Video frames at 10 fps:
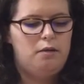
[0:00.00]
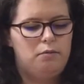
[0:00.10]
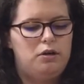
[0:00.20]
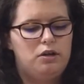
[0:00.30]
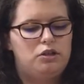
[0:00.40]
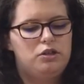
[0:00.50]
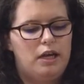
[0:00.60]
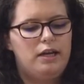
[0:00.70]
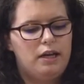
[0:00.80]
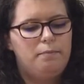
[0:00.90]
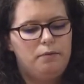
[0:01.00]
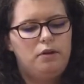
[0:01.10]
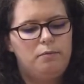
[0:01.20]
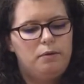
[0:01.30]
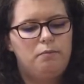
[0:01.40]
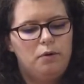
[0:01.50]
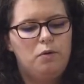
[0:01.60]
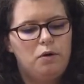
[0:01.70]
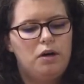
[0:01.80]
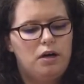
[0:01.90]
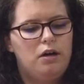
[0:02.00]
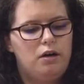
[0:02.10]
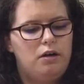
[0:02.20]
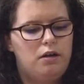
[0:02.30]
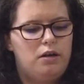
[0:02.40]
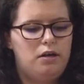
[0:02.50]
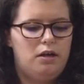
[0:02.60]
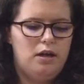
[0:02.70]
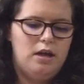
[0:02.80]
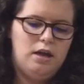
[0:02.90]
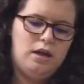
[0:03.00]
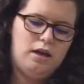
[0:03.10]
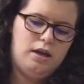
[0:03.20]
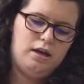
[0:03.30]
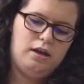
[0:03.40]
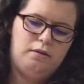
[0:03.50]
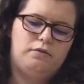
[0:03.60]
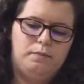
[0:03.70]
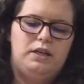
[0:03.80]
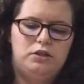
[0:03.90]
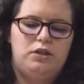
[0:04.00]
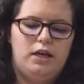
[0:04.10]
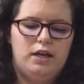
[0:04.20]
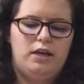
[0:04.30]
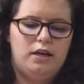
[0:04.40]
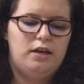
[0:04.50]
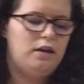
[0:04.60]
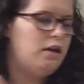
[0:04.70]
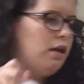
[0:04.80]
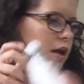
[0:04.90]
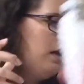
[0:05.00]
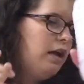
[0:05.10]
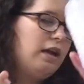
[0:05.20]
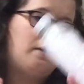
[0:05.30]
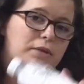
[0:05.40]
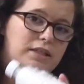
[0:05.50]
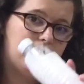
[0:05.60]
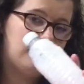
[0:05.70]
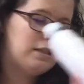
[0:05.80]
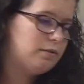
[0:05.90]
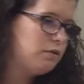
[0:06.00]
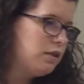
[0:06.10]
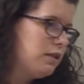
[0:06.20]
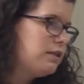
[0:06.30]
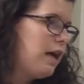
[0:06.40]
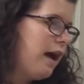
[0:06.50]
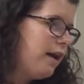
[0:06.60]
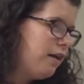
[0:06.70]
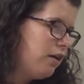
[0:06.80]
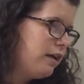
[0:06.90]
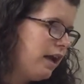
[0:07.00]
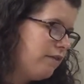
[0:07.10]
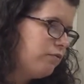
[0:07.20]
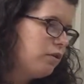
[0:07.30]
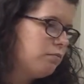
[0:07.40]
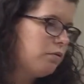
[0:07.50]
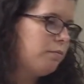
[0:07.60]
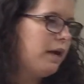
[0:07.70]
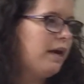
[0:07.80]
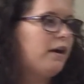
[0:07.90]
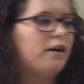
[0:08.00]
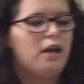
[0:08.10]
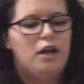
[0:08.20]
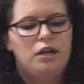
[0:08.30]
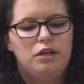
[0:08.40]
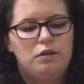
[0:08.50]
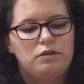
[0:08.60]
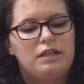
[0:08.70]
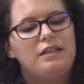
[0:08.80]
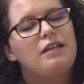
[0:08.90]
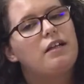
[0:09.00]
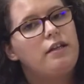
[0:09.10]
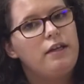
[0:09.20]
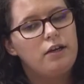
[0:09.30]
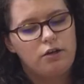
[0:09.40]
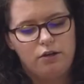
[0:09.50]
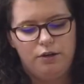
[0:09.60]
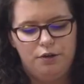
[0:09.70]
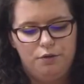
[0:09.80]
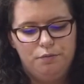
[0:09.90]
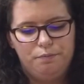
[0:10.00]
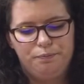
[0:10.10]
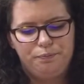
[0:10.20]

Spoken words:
So you're going to shake it up a little bit more as best you can. And I'm going to set this one to the side. I already have one prepared using the clear glue.